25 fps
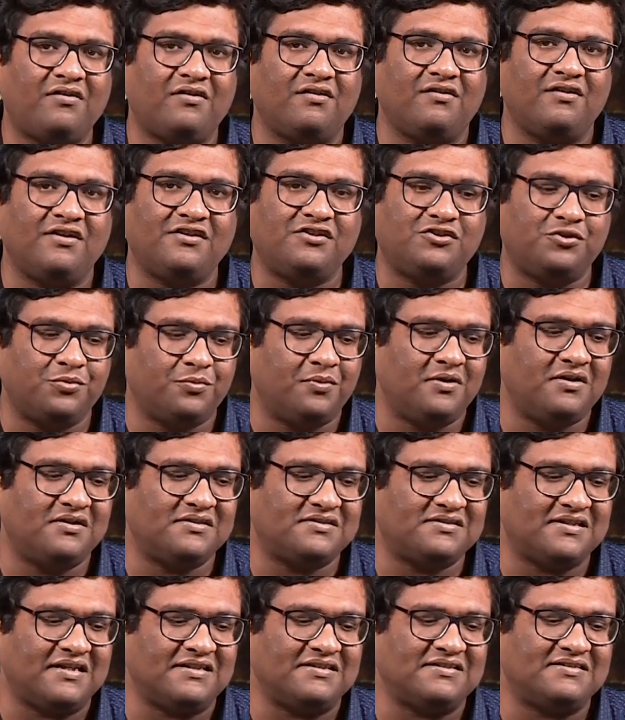rituals
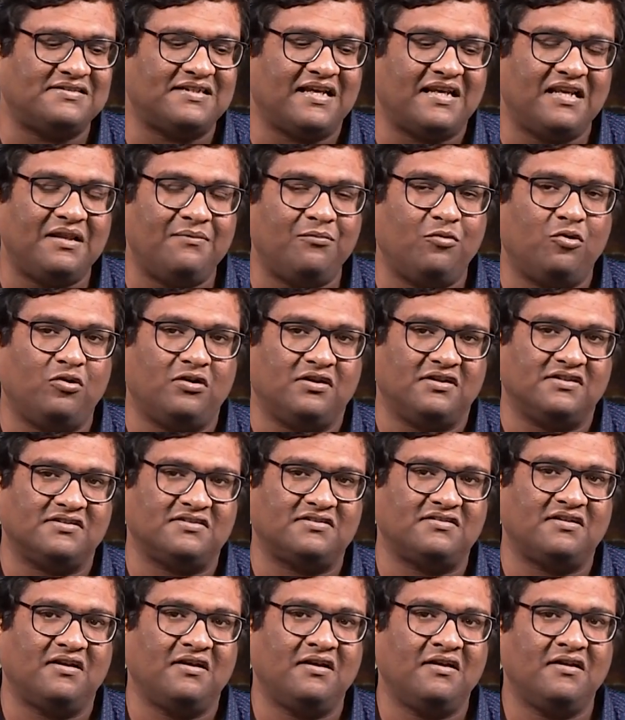and ceremonies
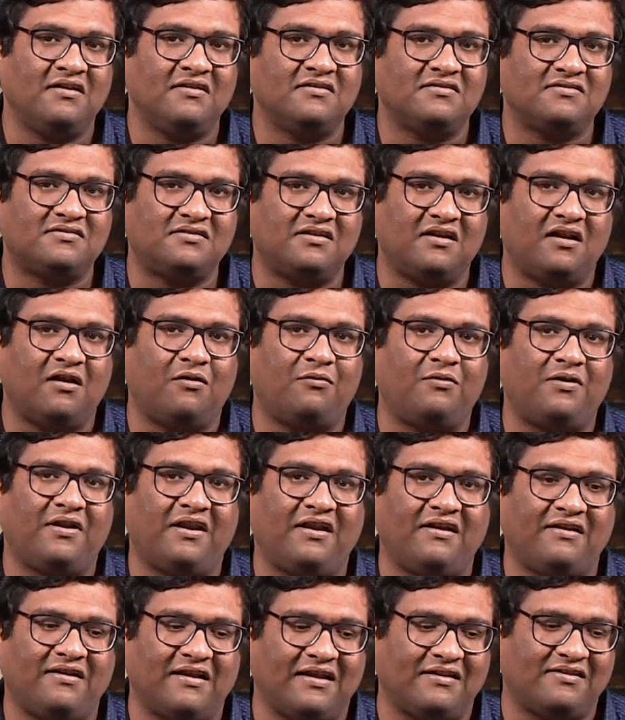surrounding
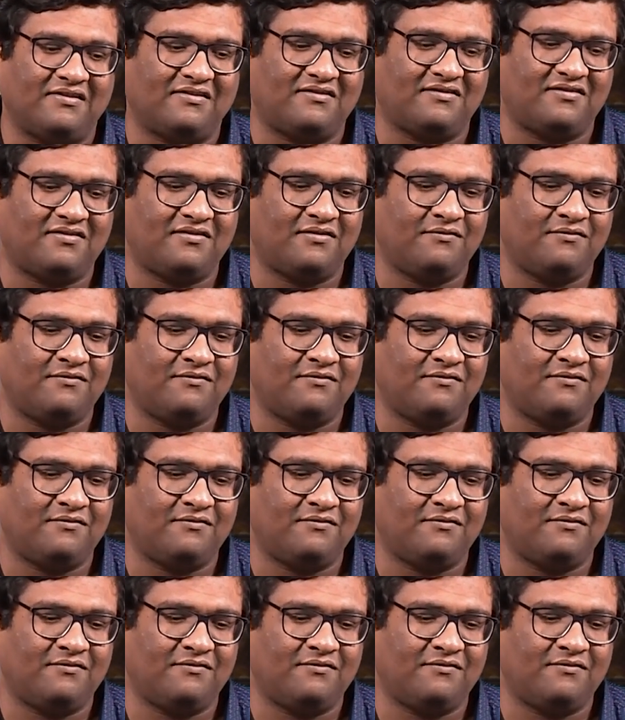death.